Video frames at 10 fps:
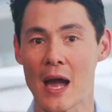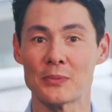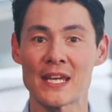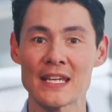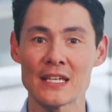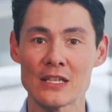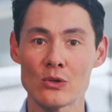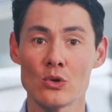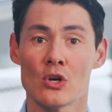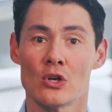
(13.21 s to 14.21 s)
I'm taking
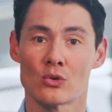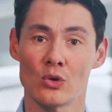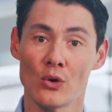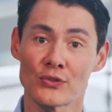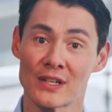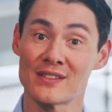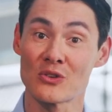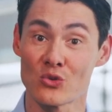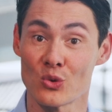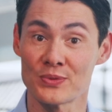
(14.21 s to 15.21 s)
you to
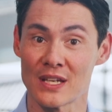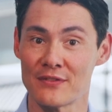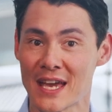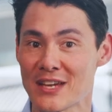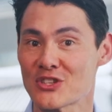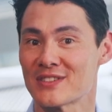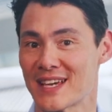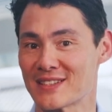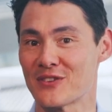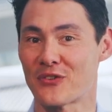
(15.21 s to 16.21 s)
Lufthansa Group's aviation
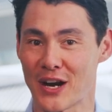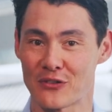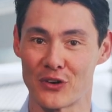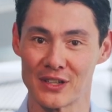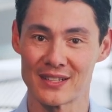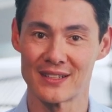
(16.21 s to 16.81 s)
center in Frankfurt.